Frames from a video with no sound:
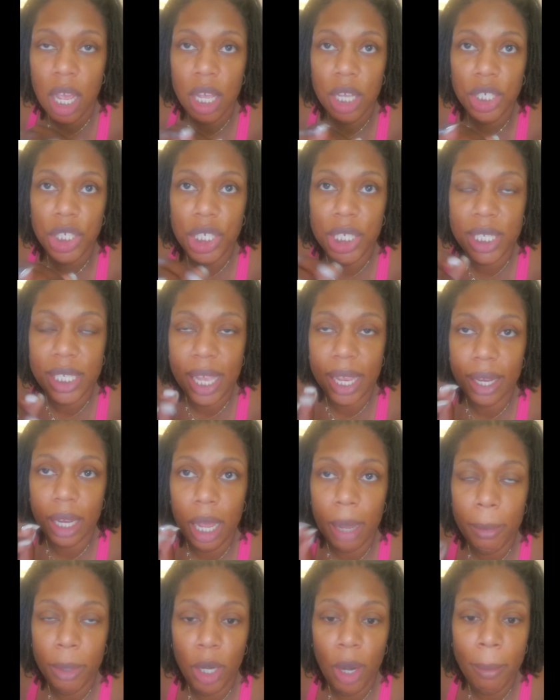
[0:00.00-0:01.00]
She said,
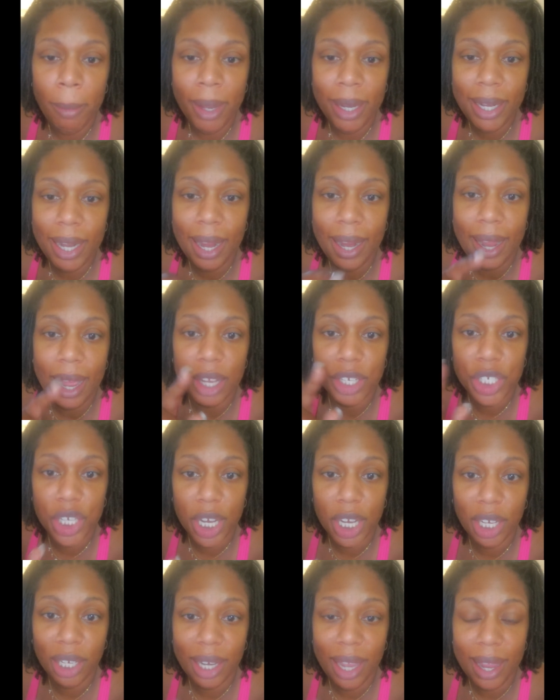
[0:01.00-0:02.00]
come in on Monday, I'll
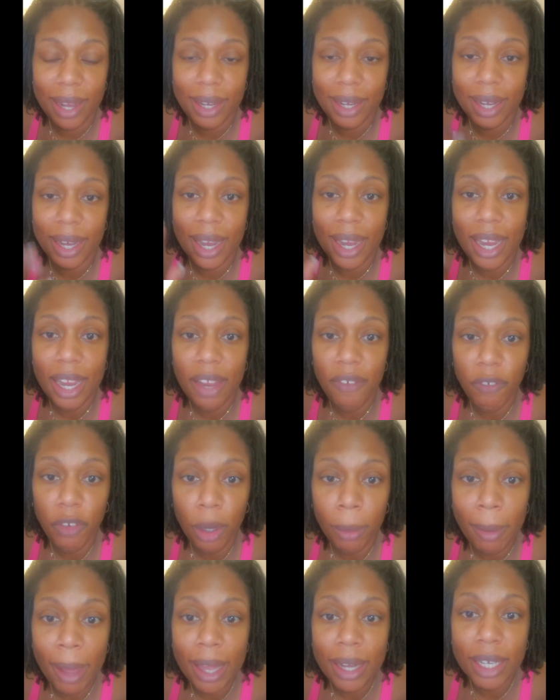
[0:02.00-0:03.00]
check your lining. If
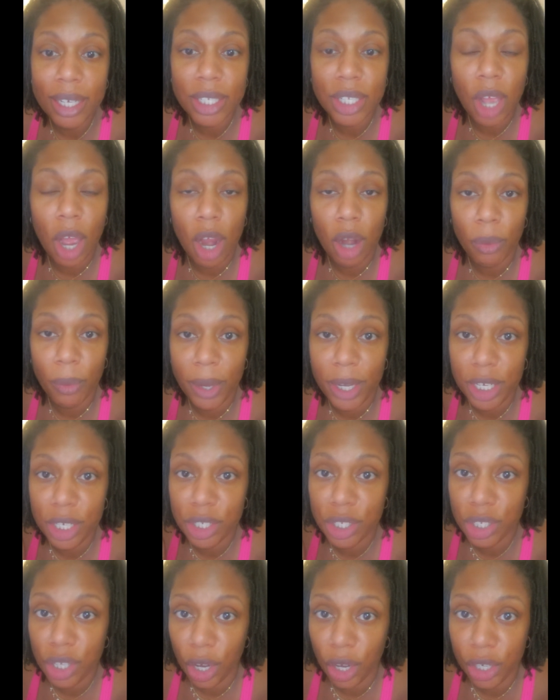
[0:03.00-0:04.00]
your body is already
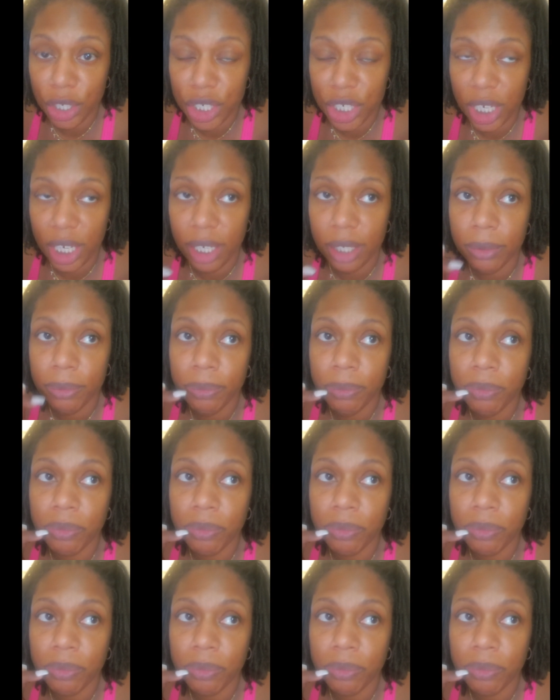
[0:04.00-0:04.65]
surging,